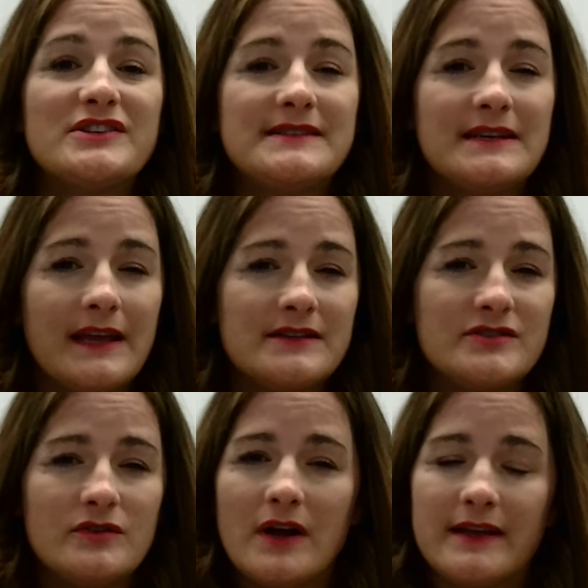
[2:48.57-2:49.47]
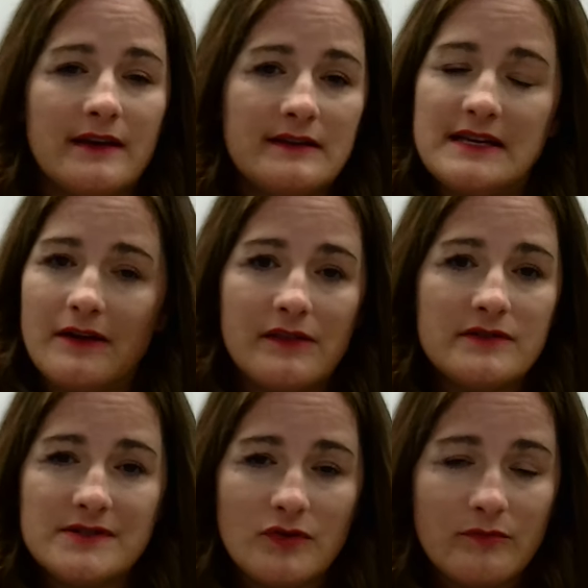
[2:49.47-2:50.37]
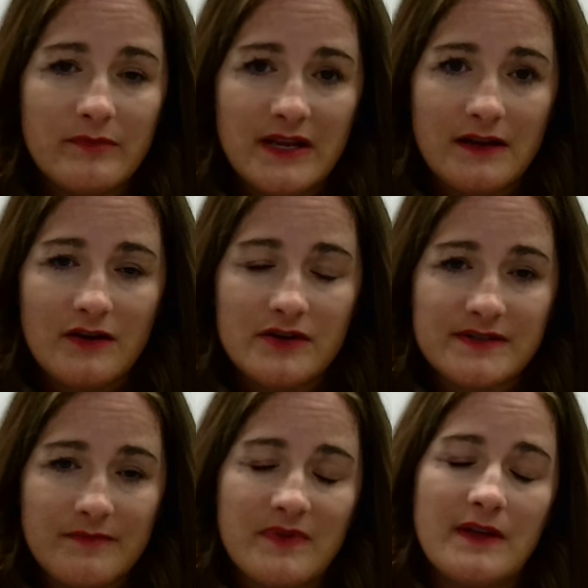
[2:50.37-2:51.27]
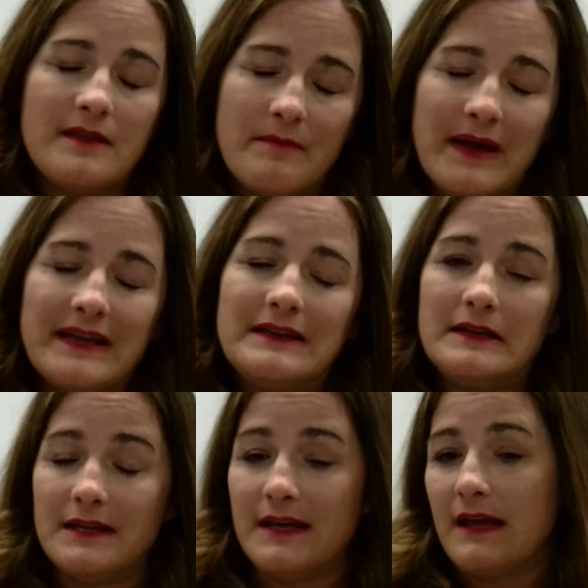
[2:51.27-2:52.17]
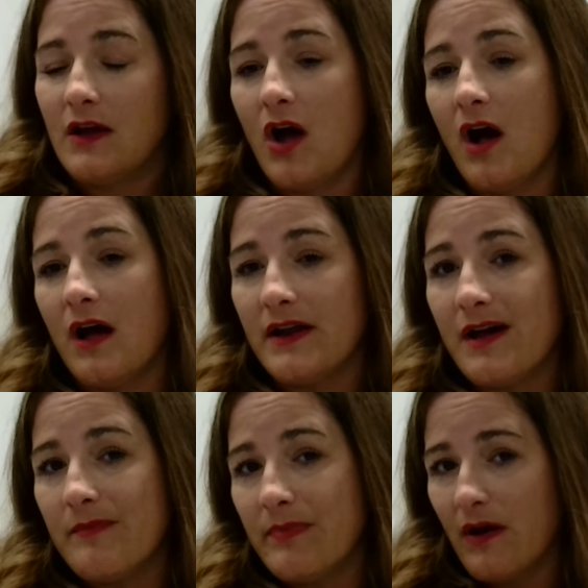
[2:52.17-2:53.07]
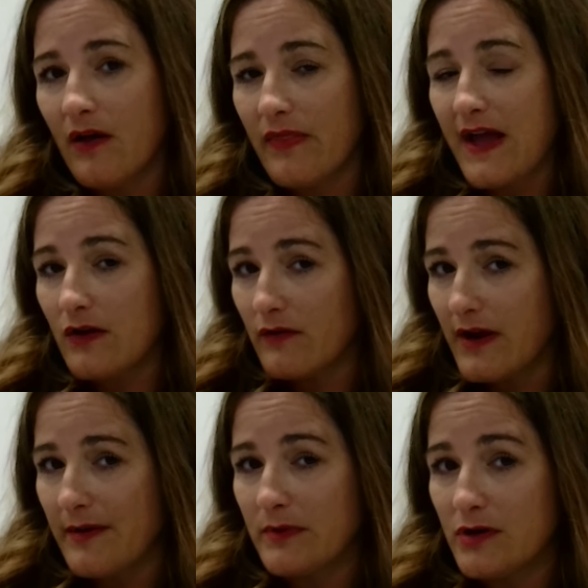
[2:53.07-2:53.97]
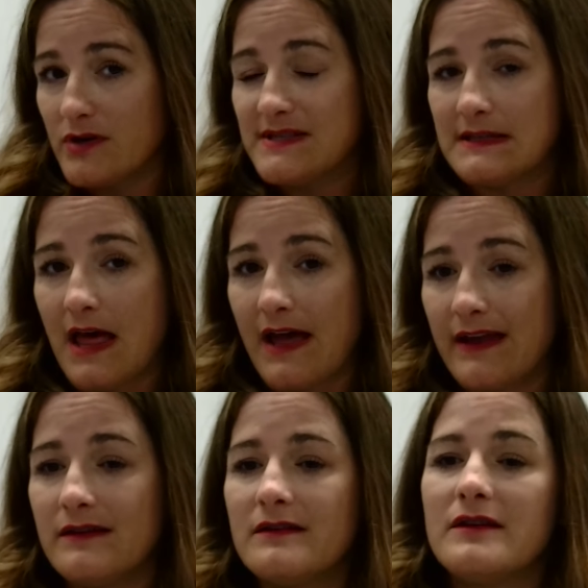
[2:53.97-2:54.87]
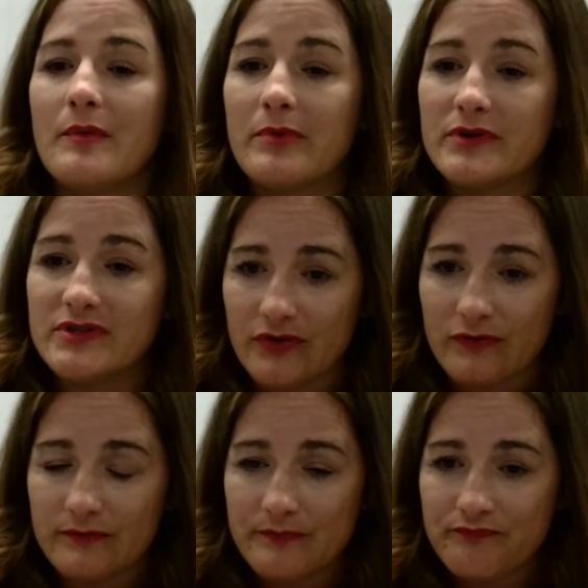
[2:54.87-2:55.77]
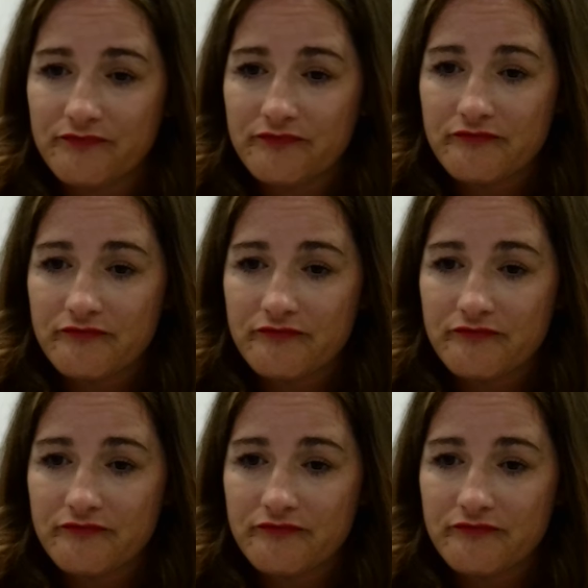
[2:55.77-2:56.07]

But just in case you got kicked out of the Zoom meeting or something, they might need to get caught up on that grammar slide number 2.